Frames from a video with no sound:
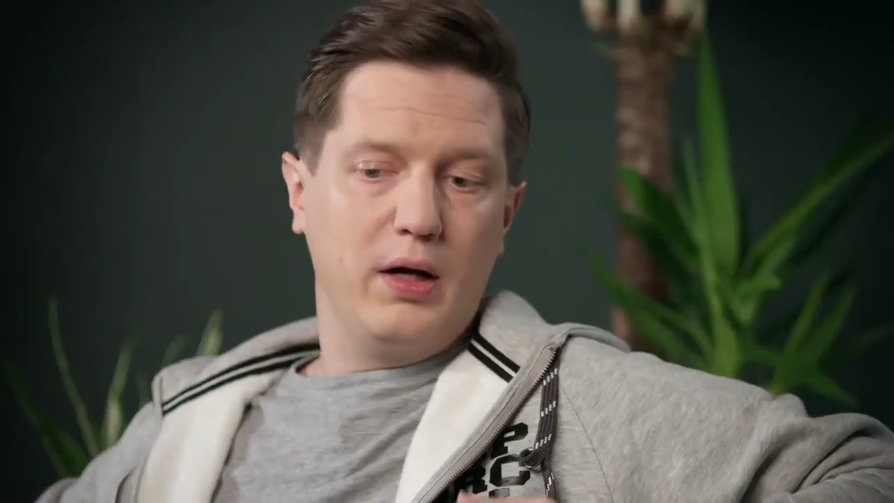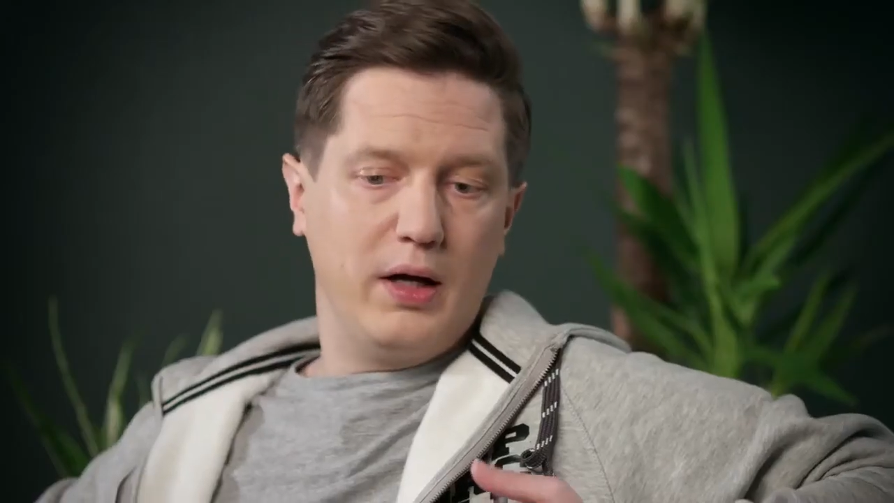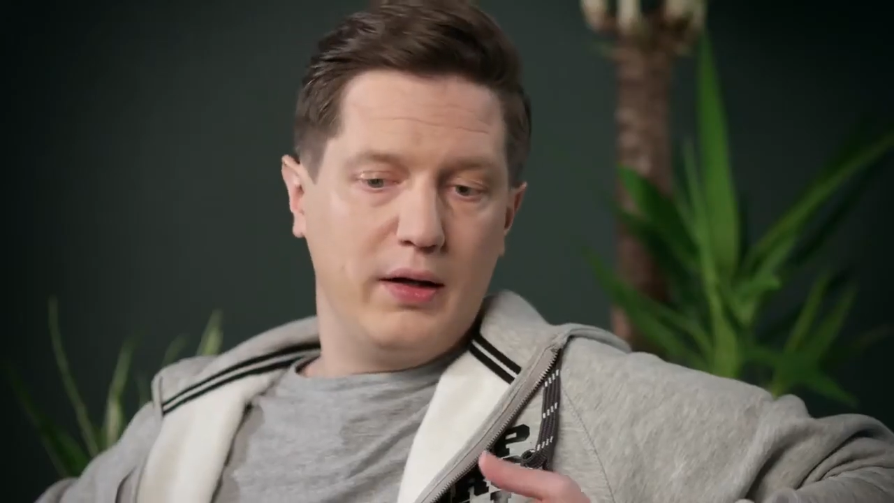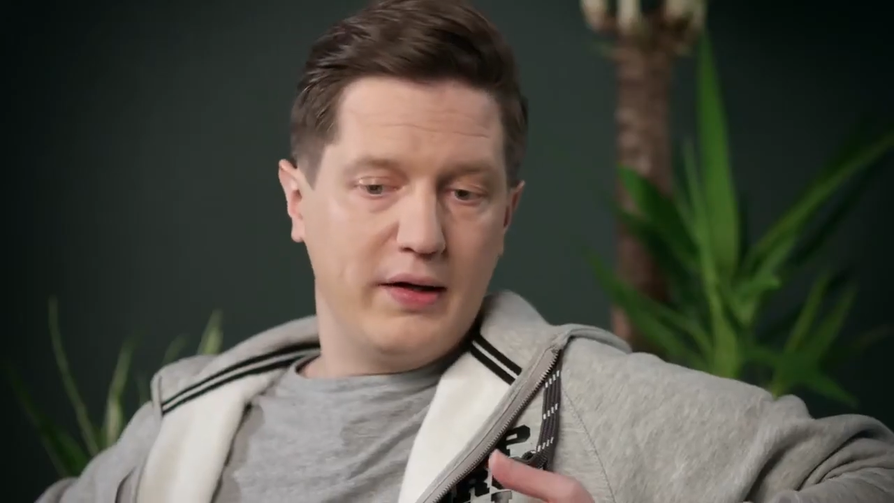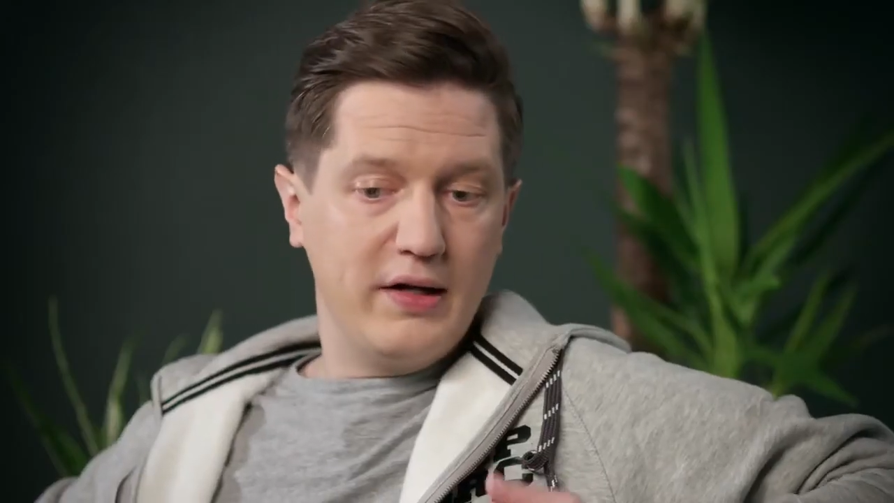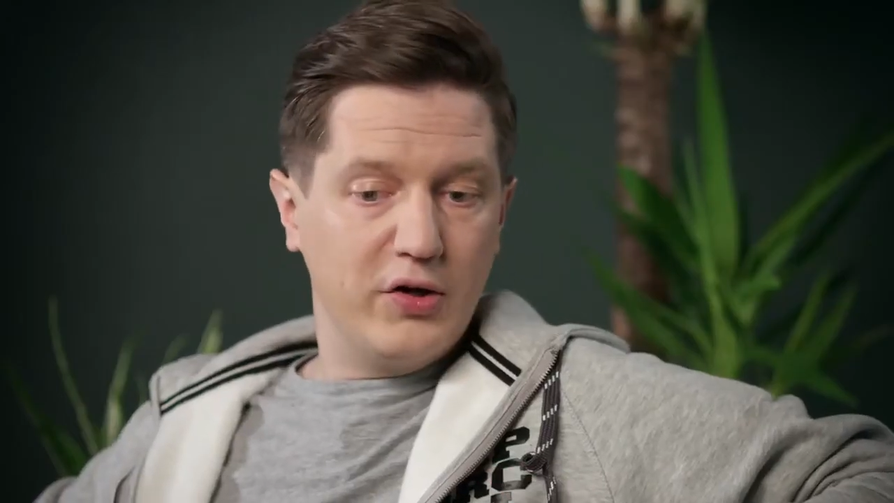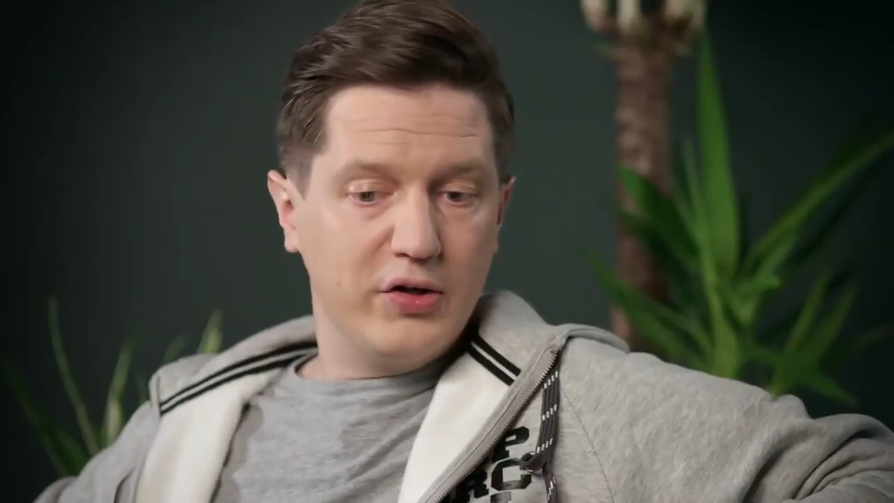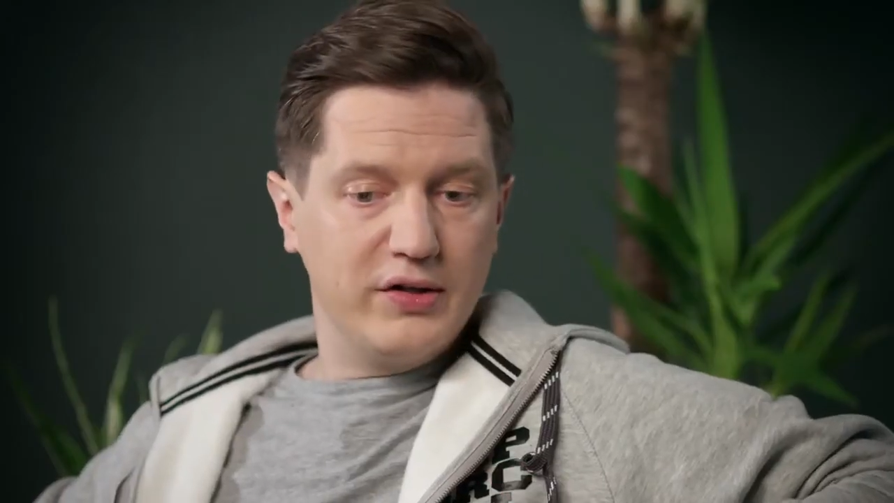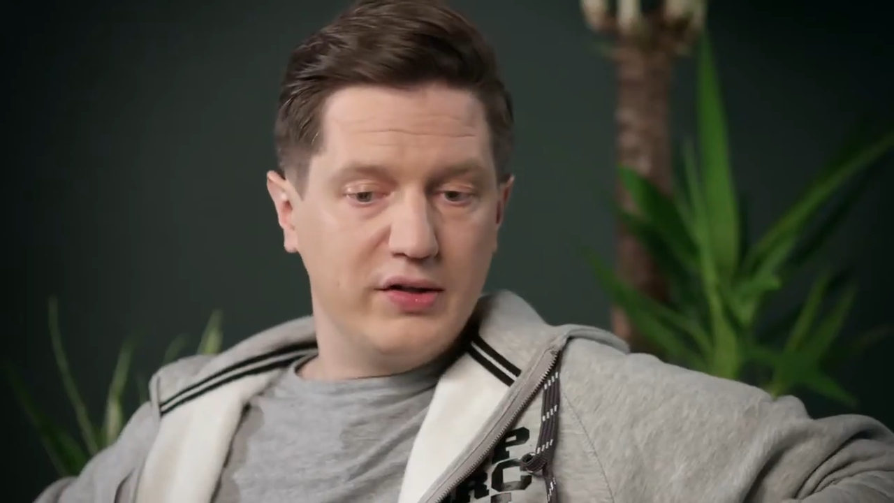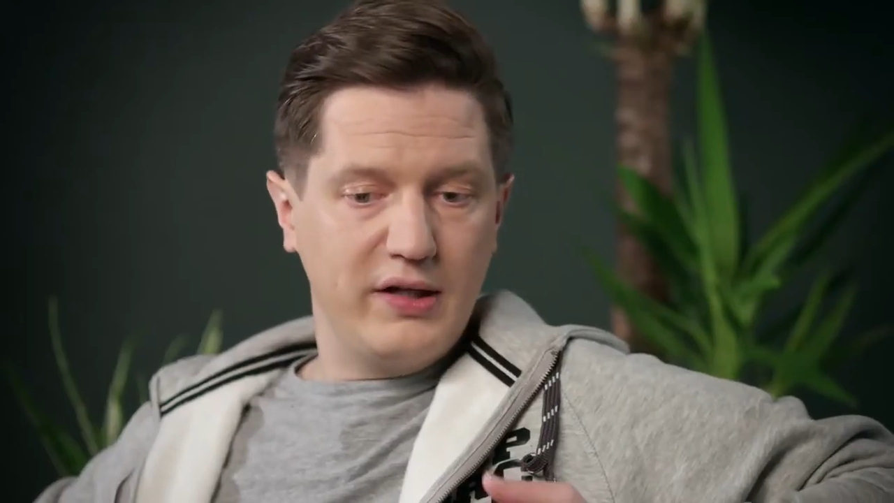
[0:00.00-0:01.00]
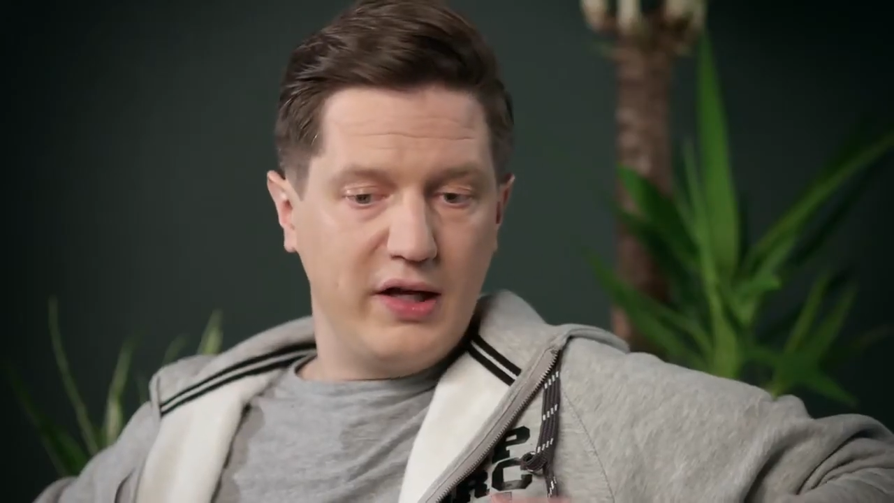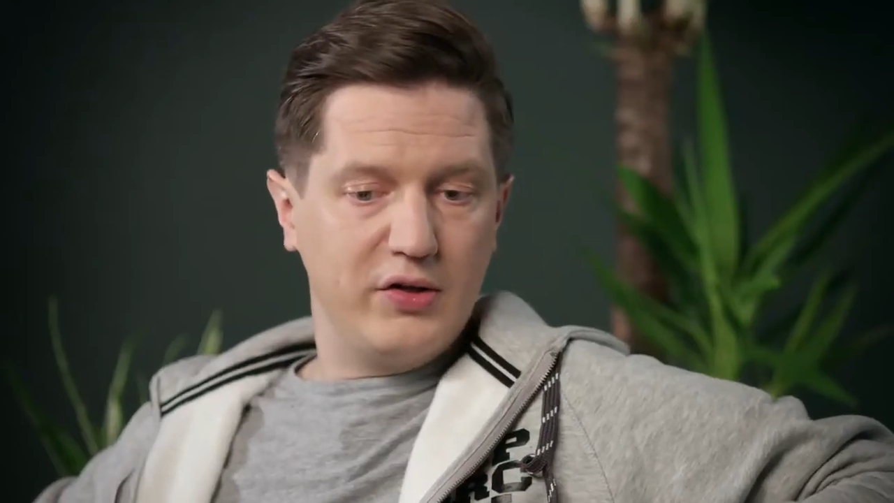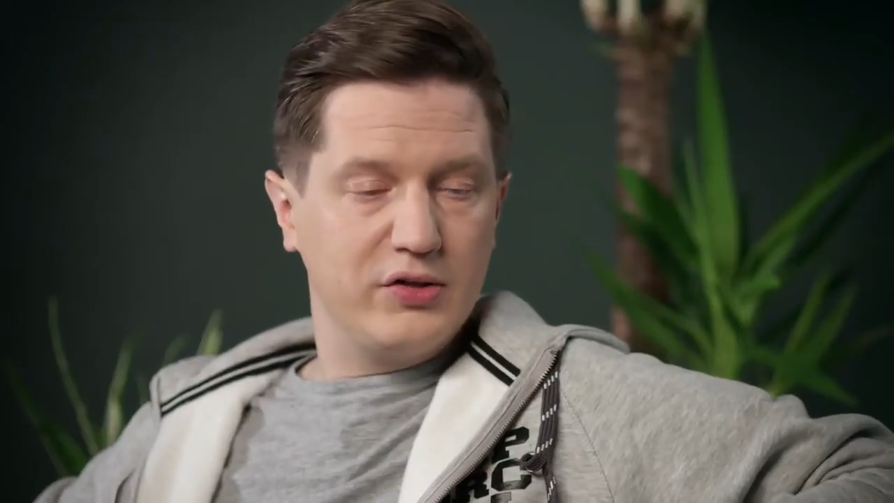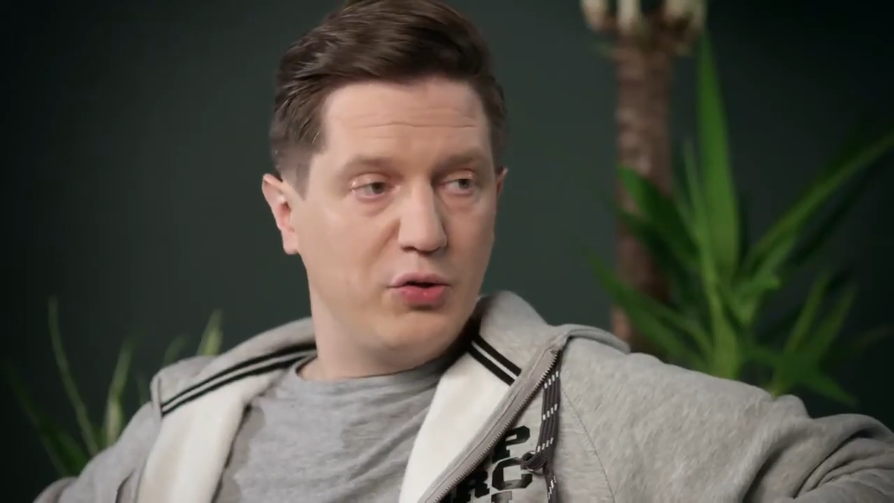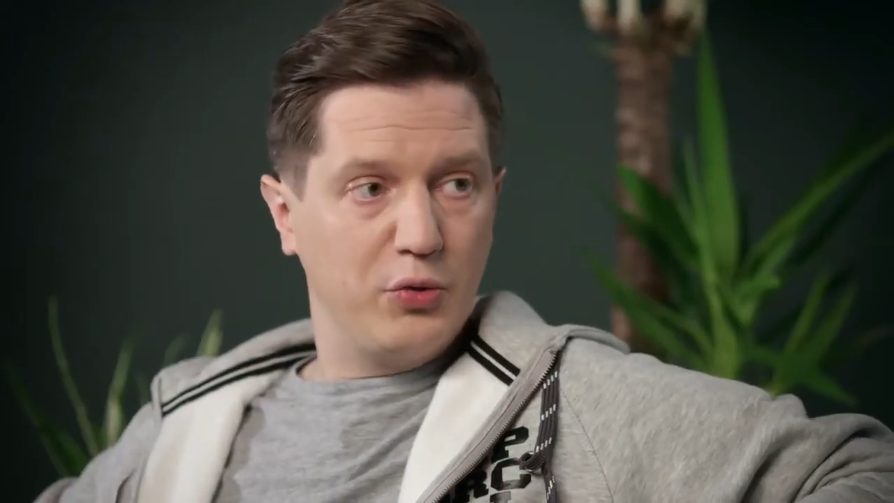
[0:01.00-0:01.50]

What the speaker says: the nearest